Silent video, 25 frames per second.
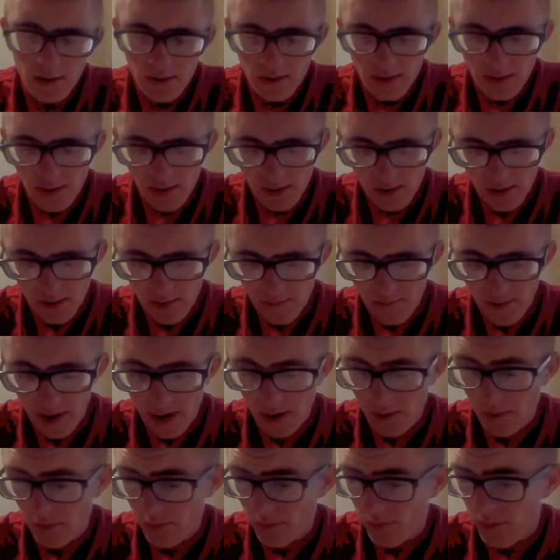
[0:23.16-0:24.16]
I
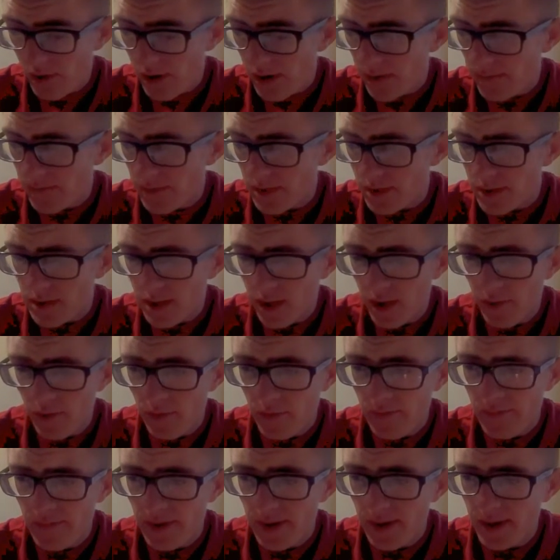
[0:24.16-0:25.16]
don't know how much they
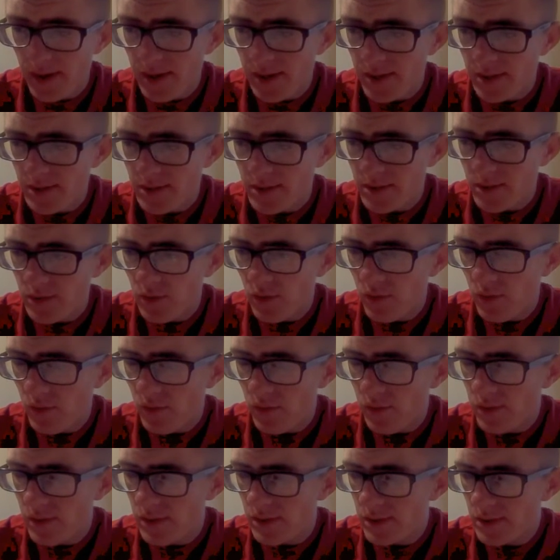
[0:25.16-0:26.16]
would be in
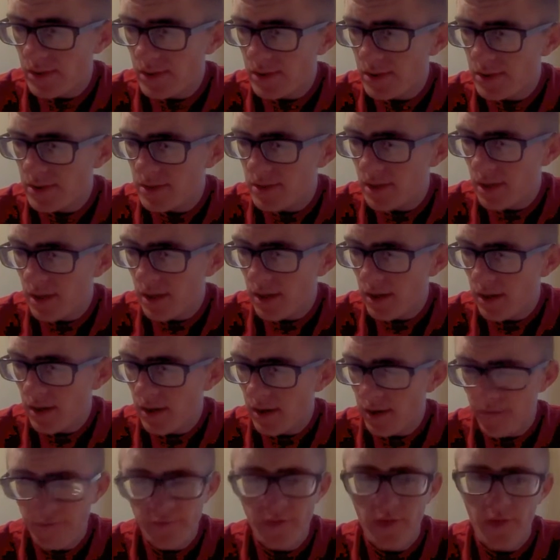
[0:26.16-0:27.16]
stores.
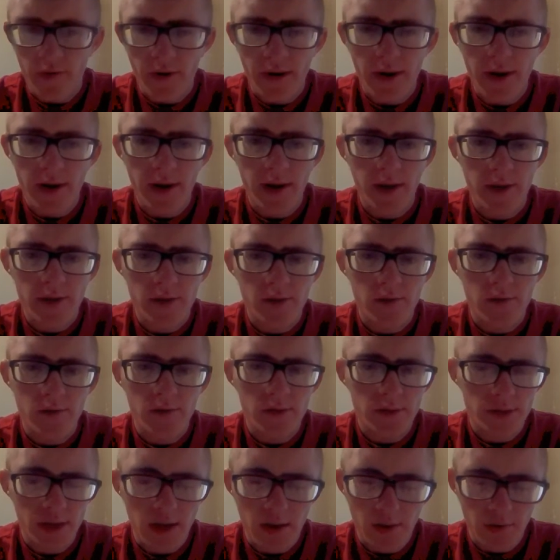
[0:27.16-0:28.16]
If they're in any
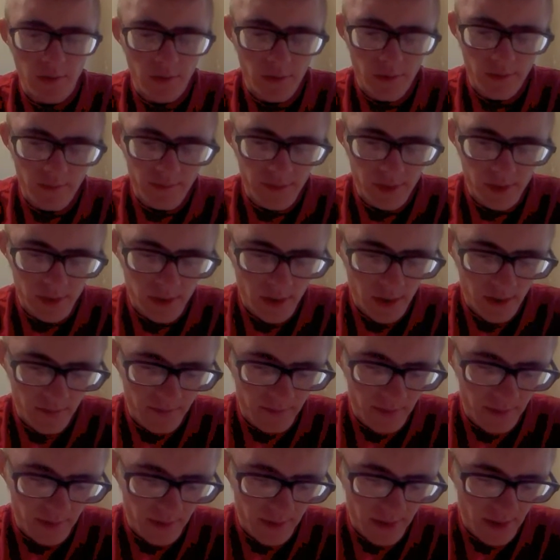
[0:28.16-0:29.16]
stores, I don't know how much they'd
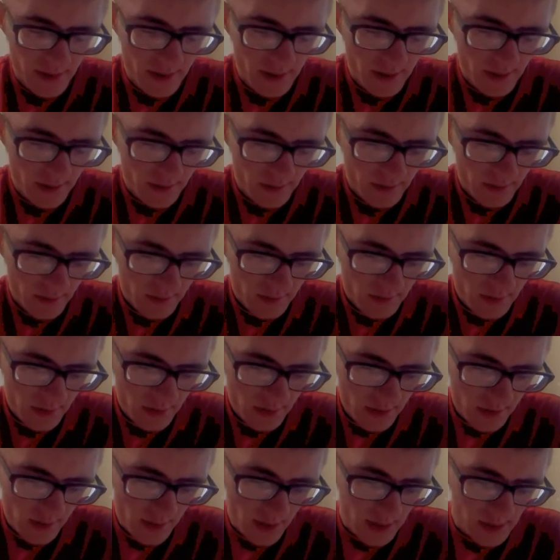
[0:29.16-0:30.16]
be there.
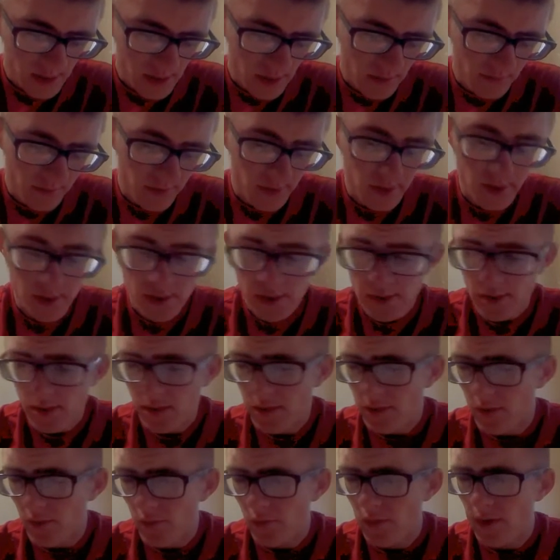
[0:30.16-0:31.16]
That's how much it is on
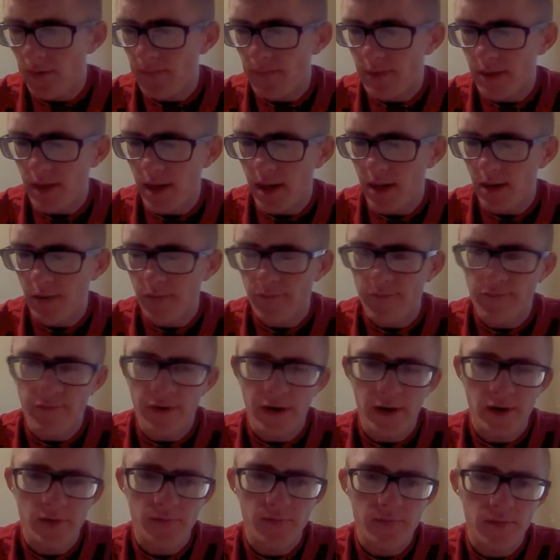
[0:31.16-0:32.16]
their website on
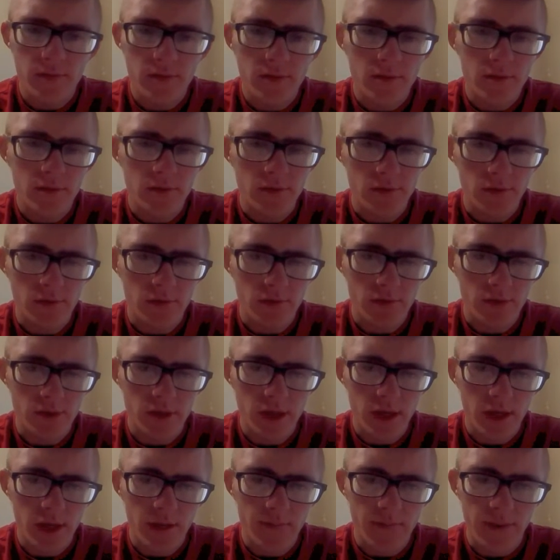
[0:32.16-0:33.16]
Facebook, so go
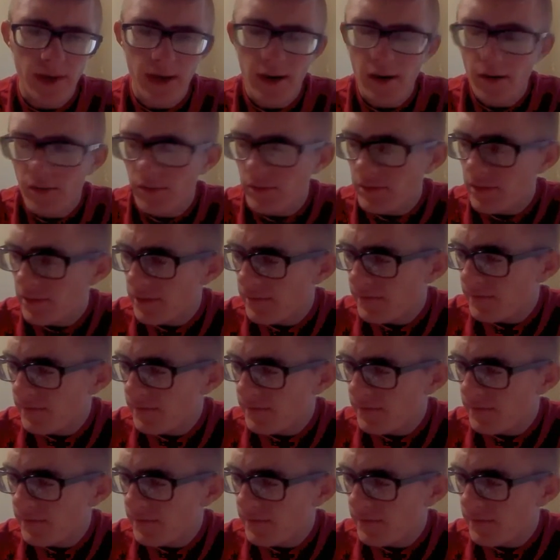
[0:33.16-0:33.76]
check them out.